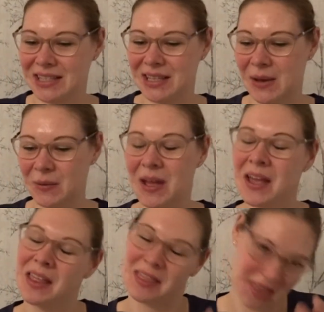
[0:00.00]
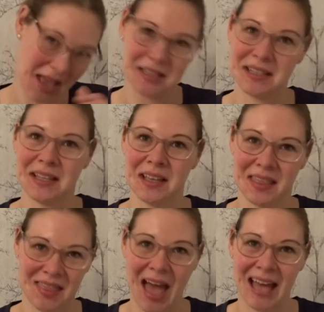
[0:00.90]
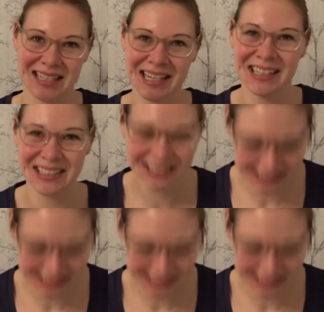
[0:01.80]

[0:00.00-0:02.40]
So that's that.